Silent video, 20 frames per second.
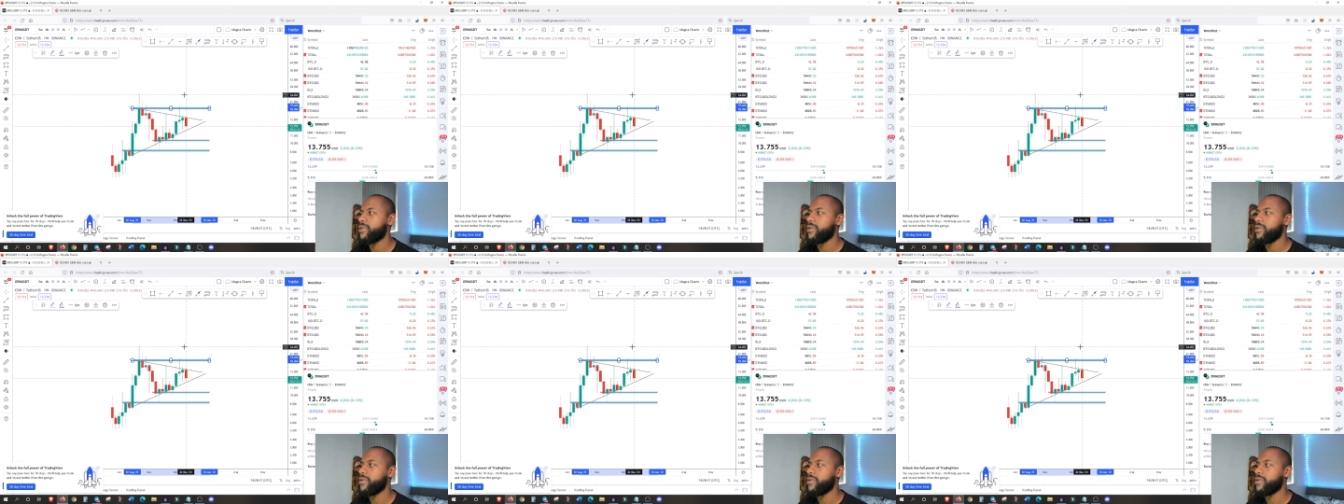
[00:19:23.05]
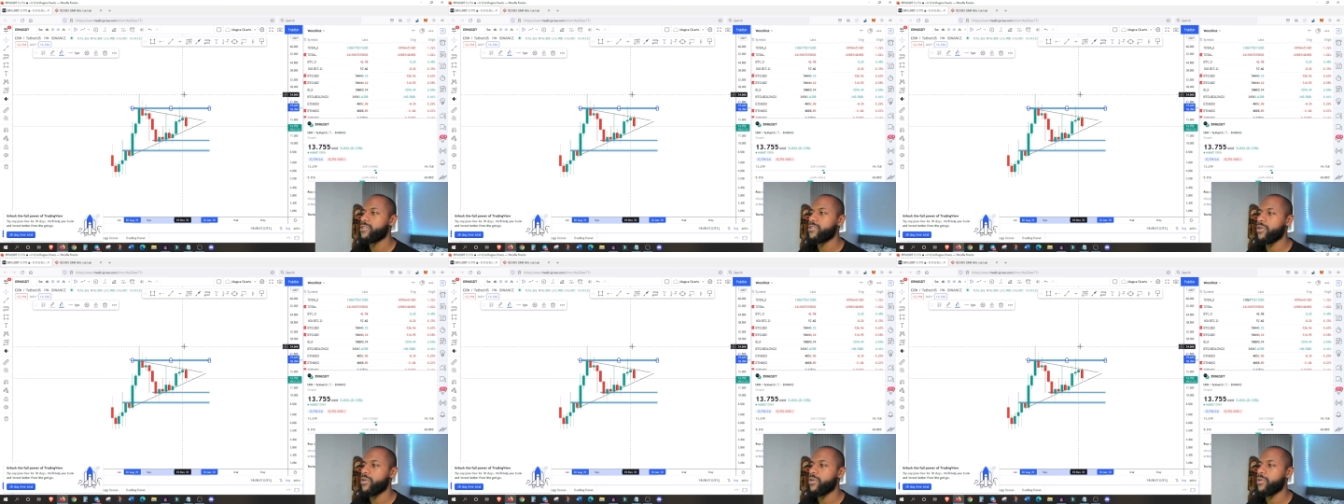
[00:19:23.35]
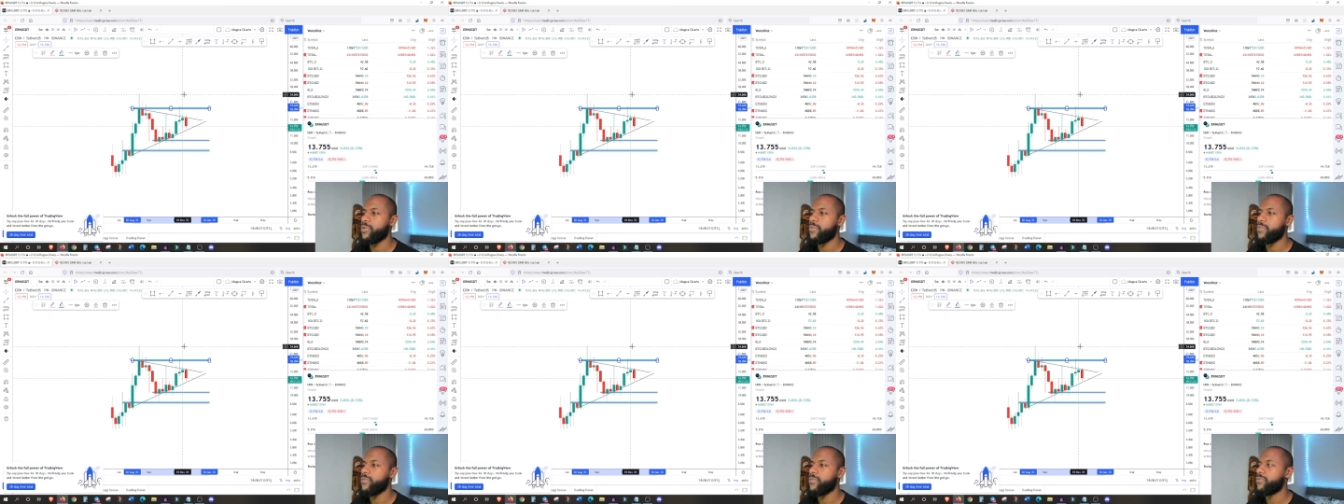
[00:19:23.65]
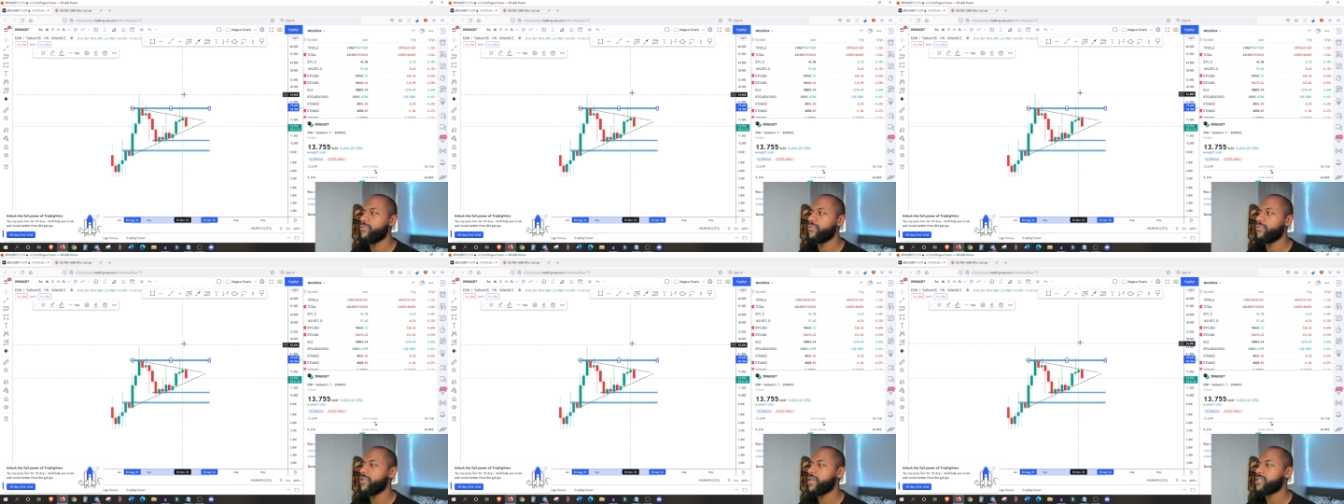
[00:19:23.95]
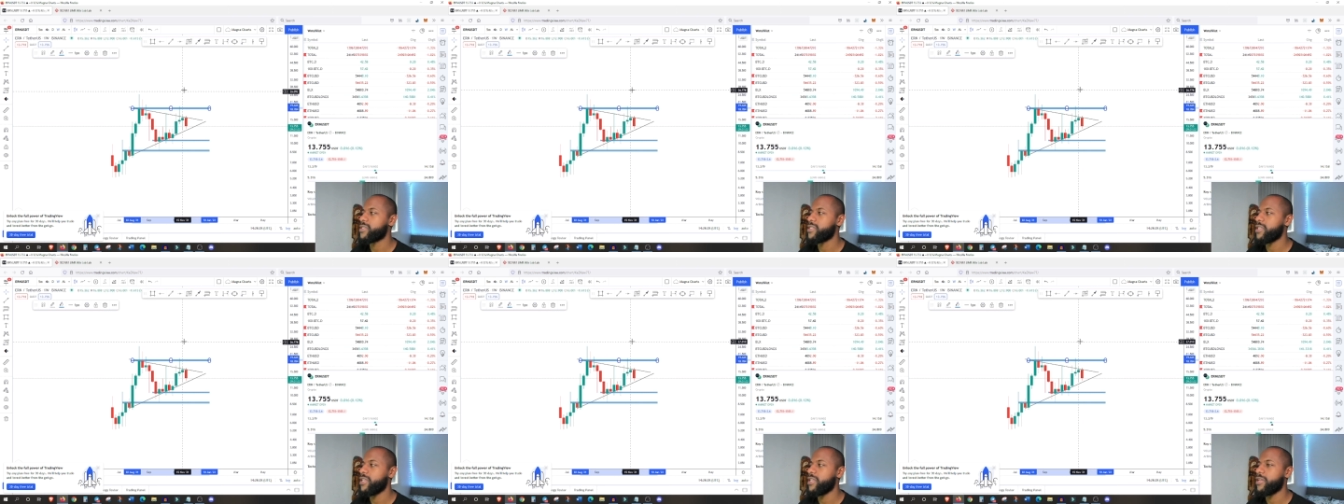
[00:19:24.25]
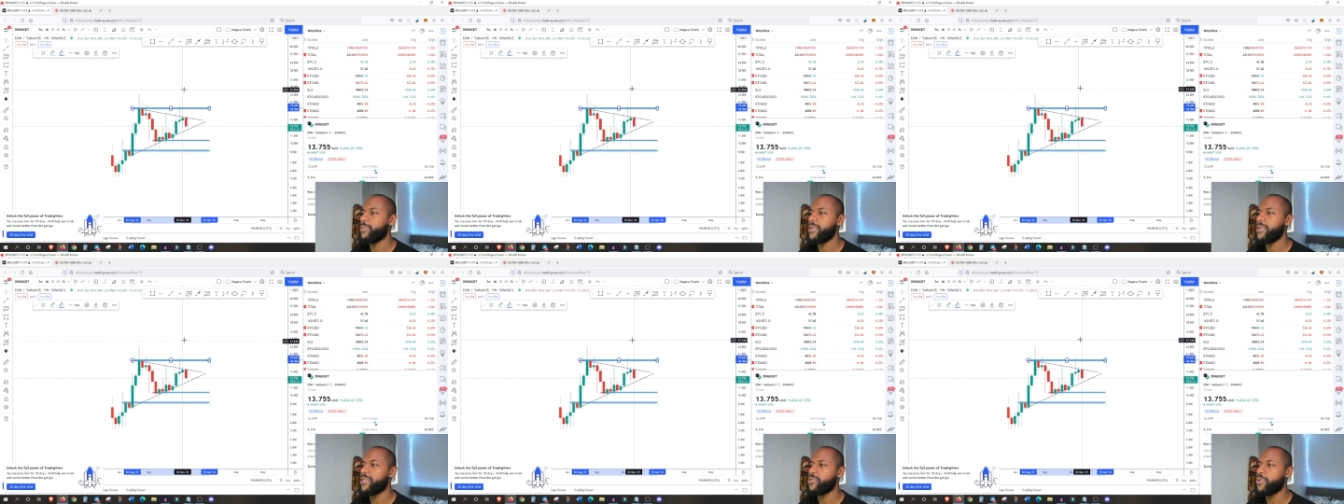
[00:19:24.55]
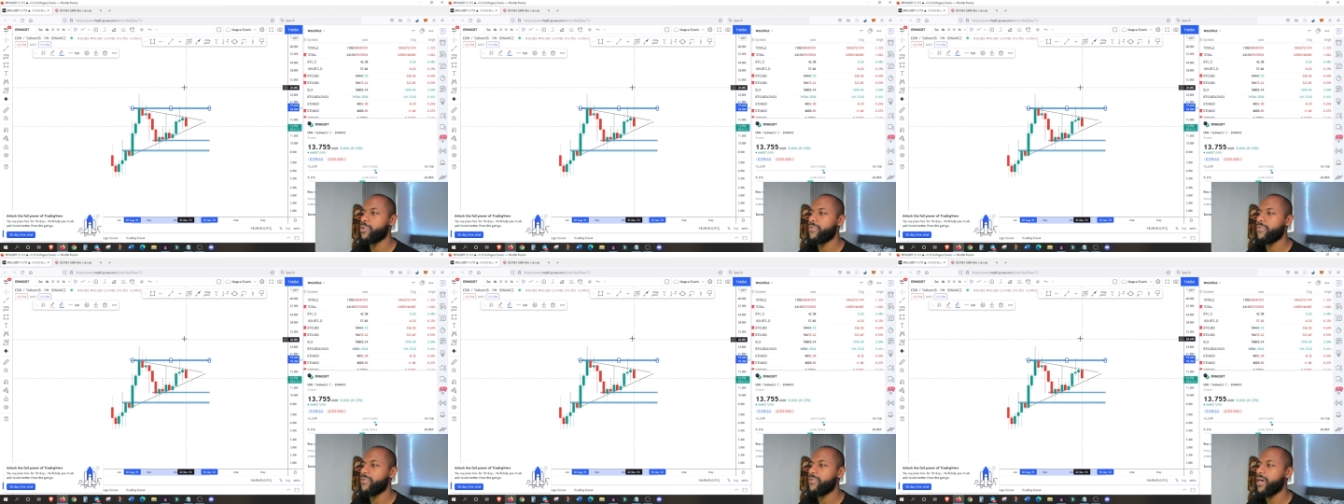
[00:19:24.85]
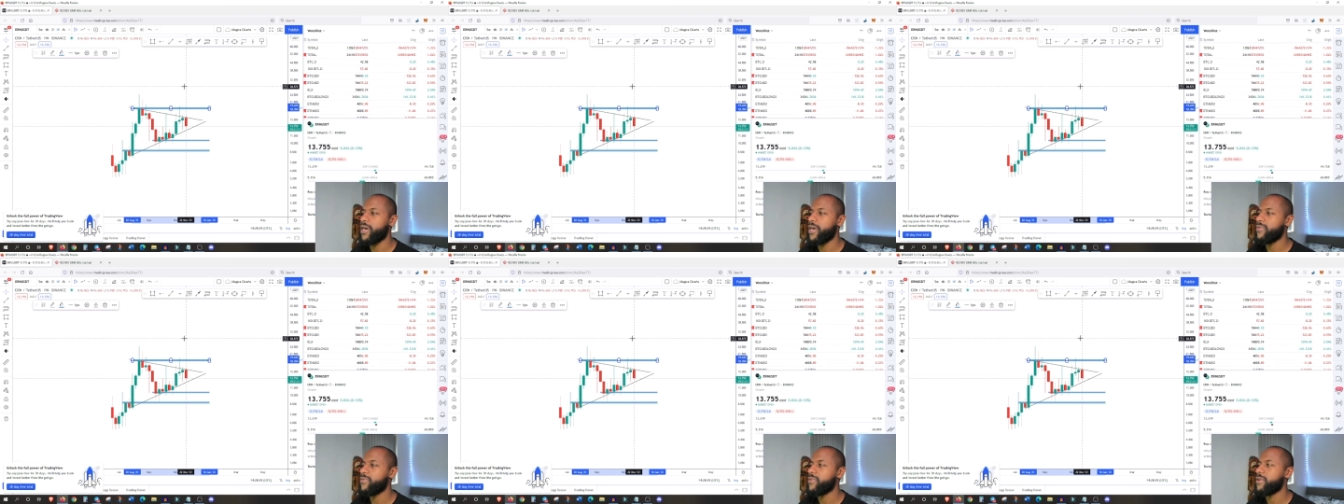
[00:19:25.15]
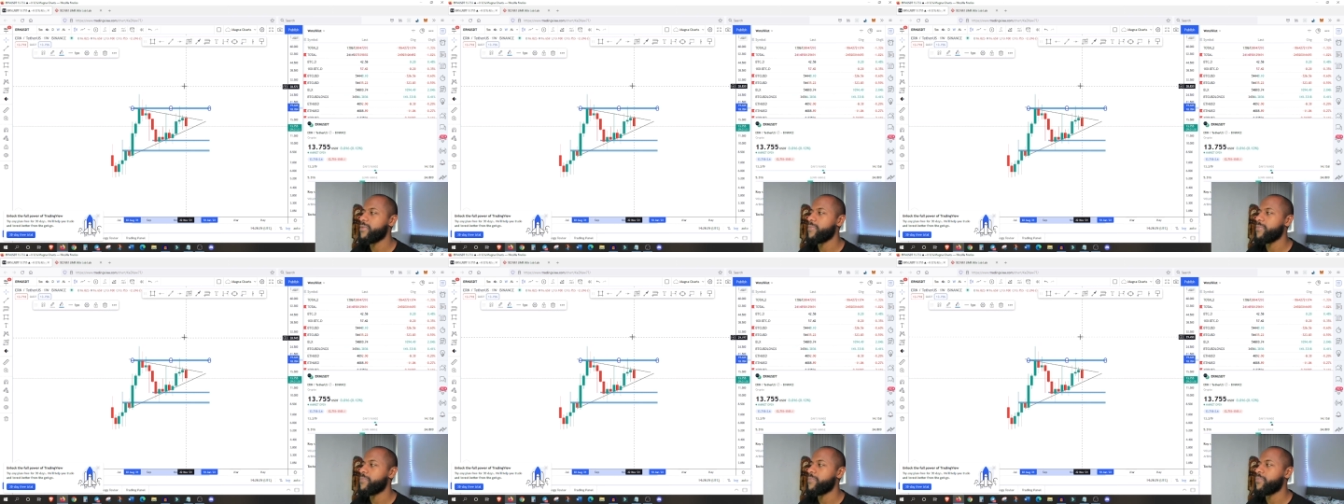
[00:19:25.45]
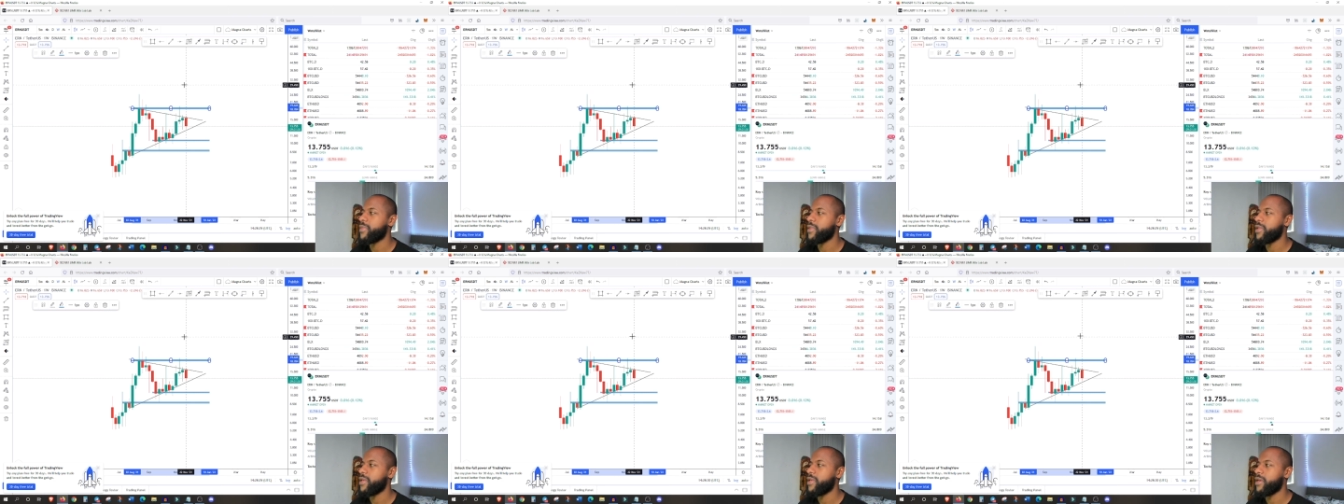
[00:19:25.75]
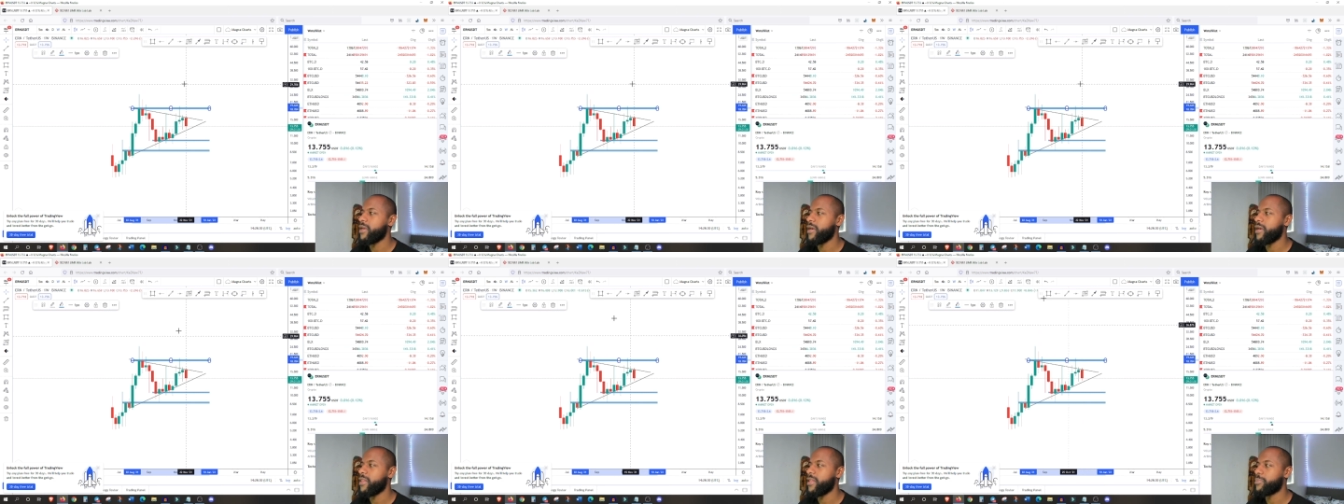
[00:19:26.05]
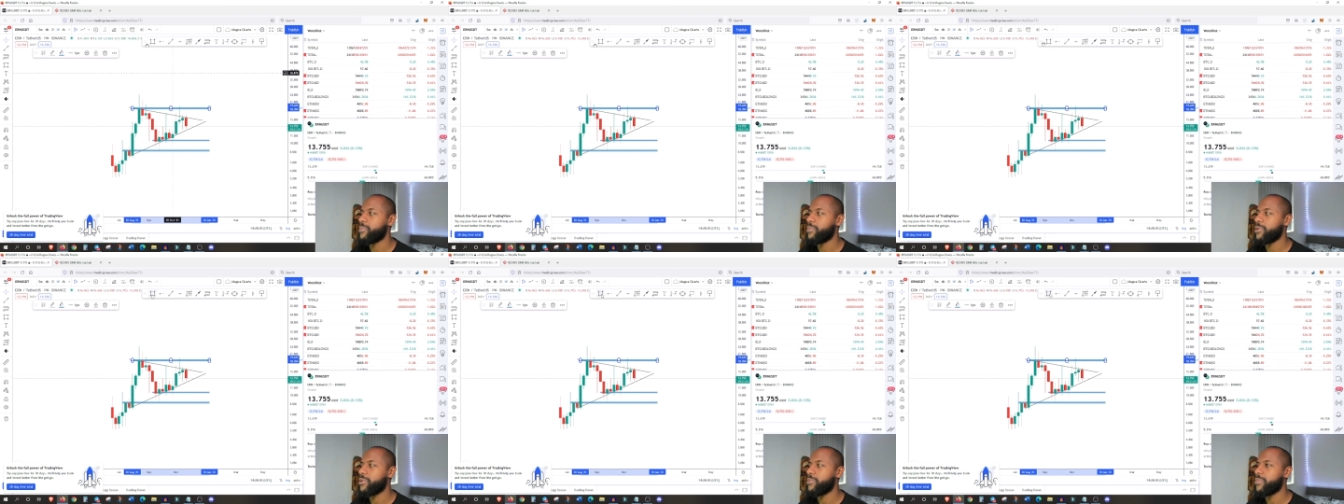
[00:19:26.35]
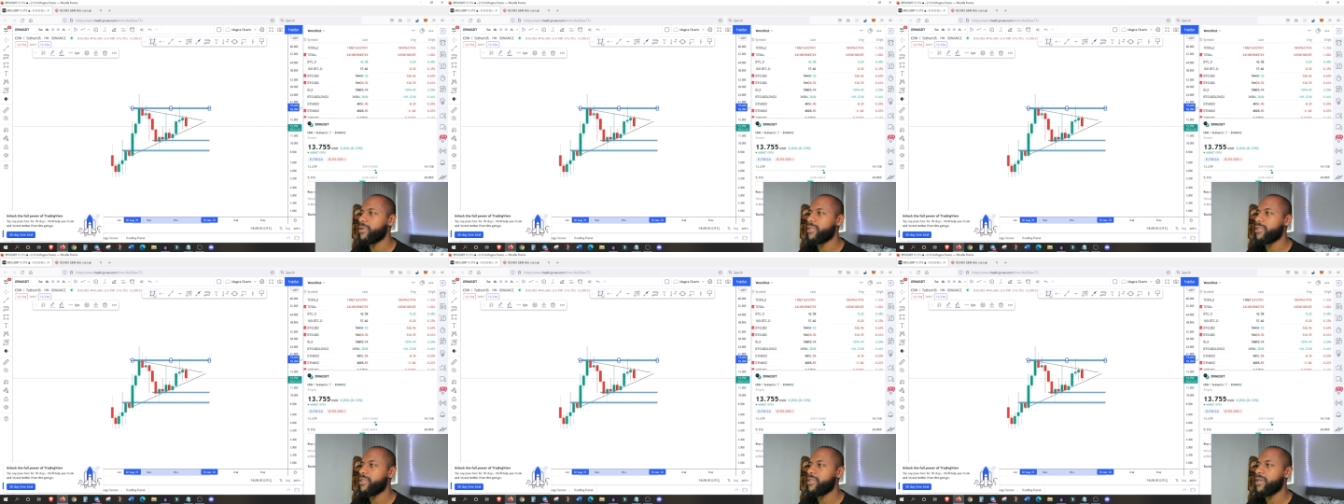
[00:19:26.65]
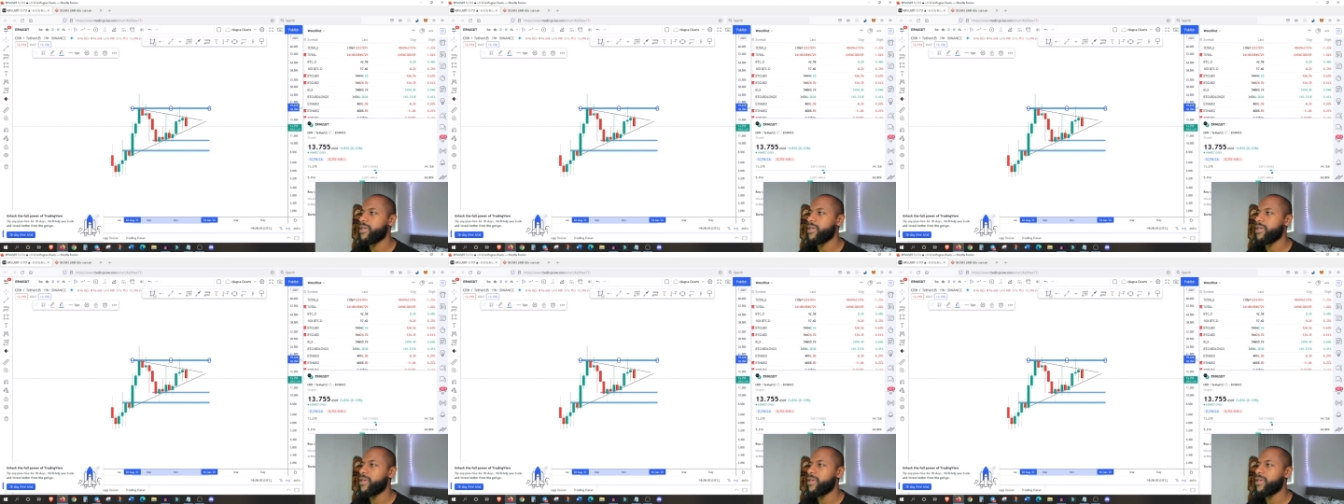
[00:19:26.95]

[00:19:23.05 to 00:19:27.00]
So firstly, there'll be 25 and then probably